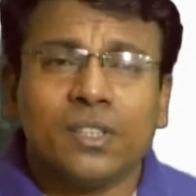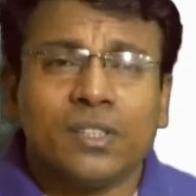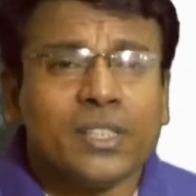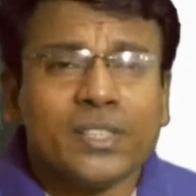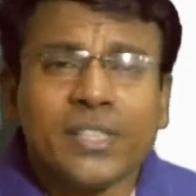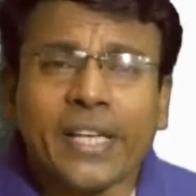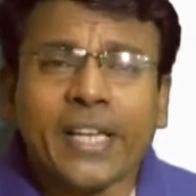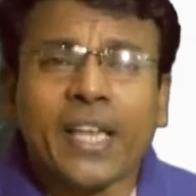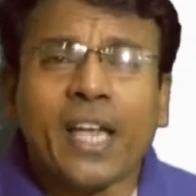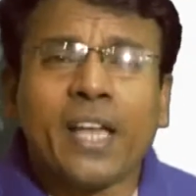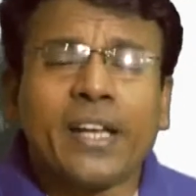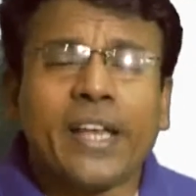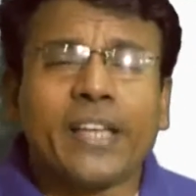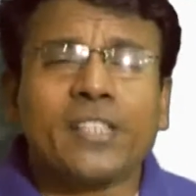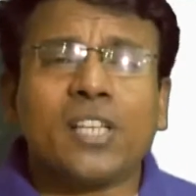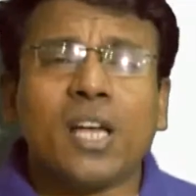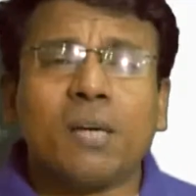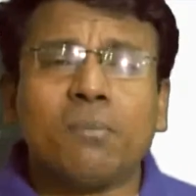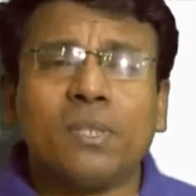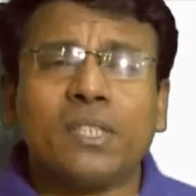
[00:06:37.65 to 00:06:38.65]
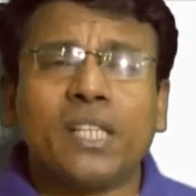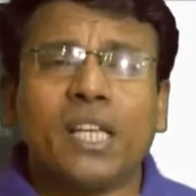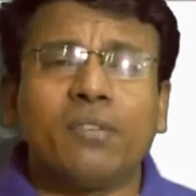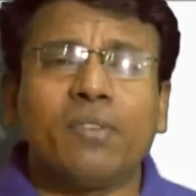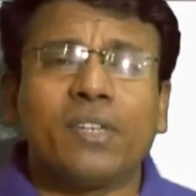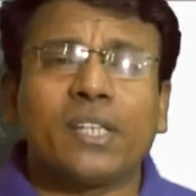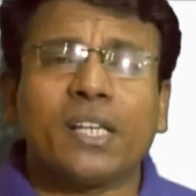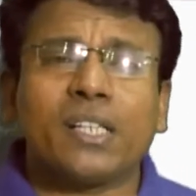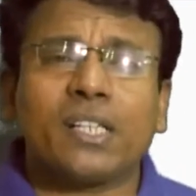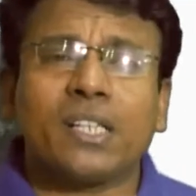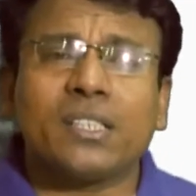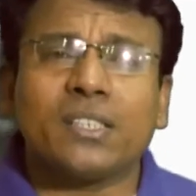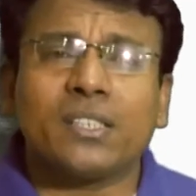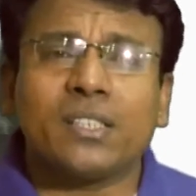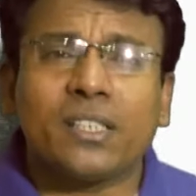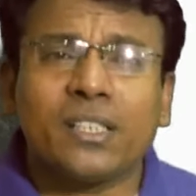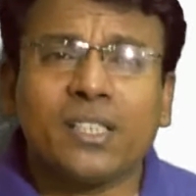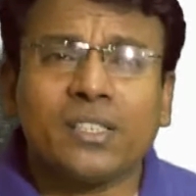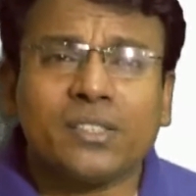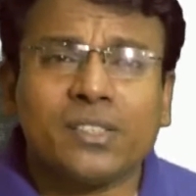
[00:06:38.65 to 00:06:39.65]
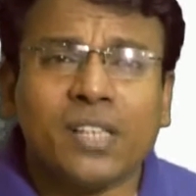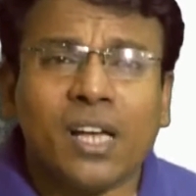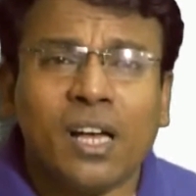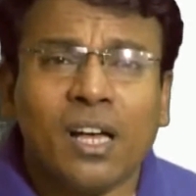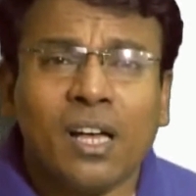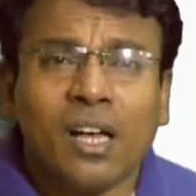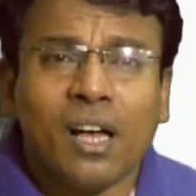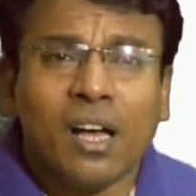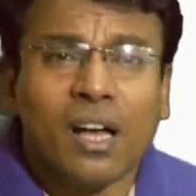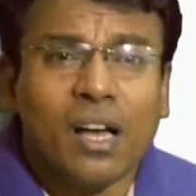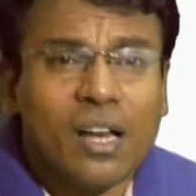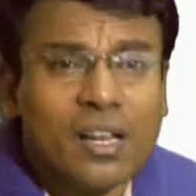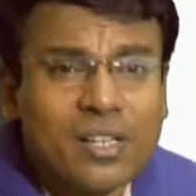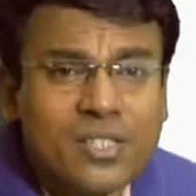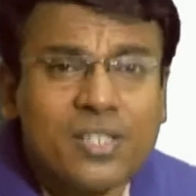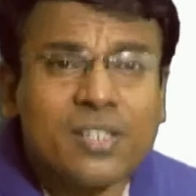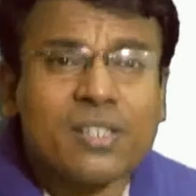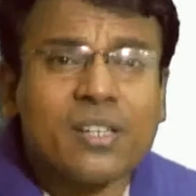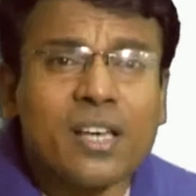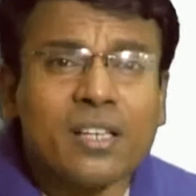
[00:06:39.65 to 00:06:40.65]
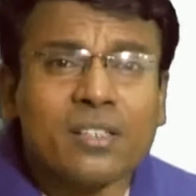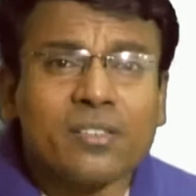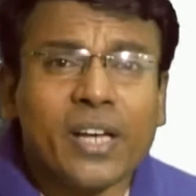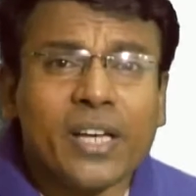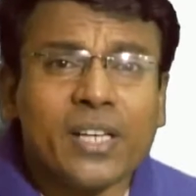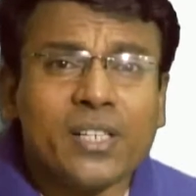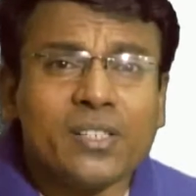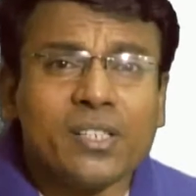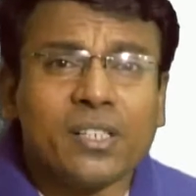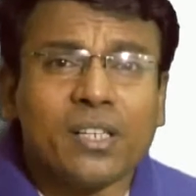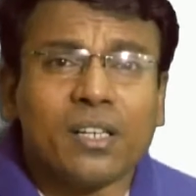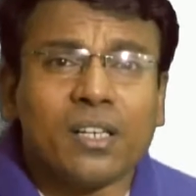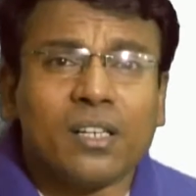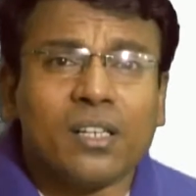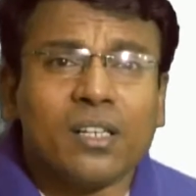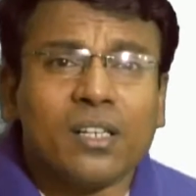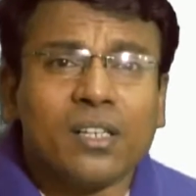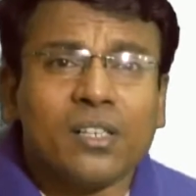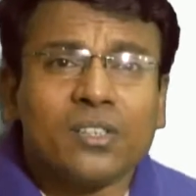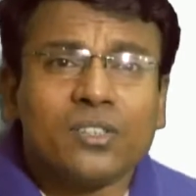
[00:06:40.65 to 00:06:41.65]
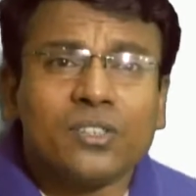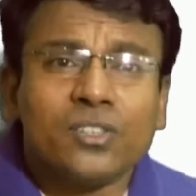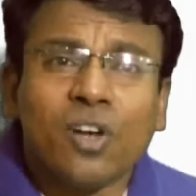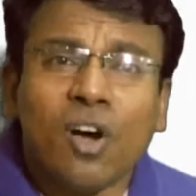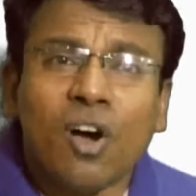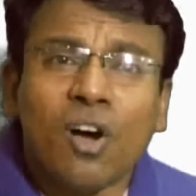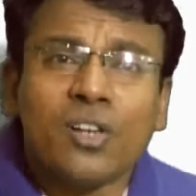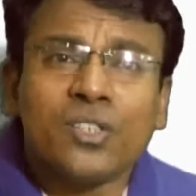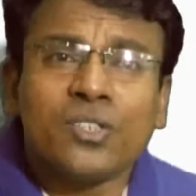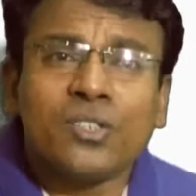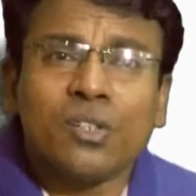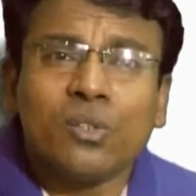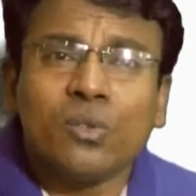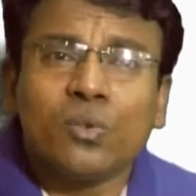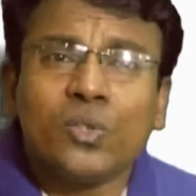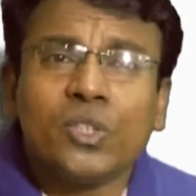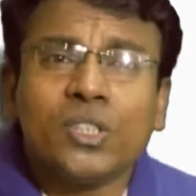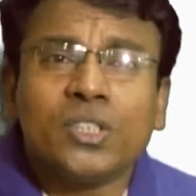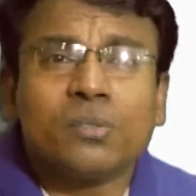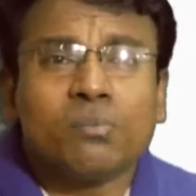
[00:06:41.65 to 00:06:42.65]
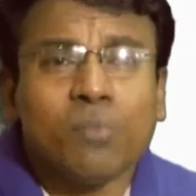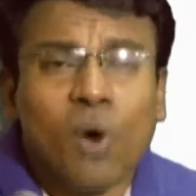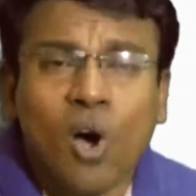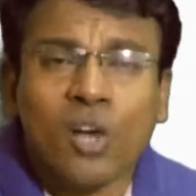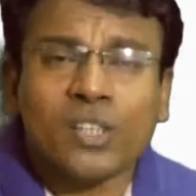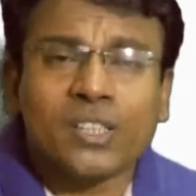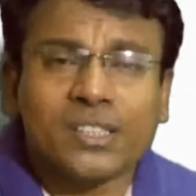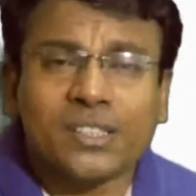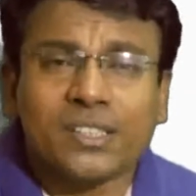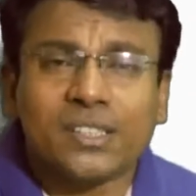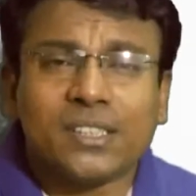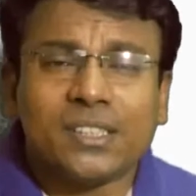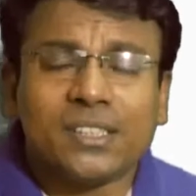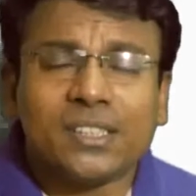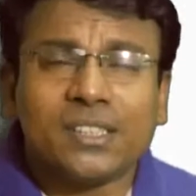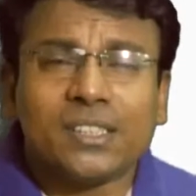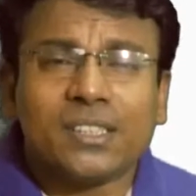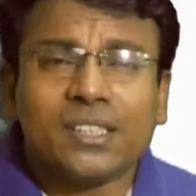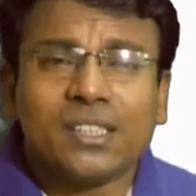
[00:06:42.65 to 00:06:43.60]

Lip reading: The second example that we can consider is the Argentine writer George Louis Borges.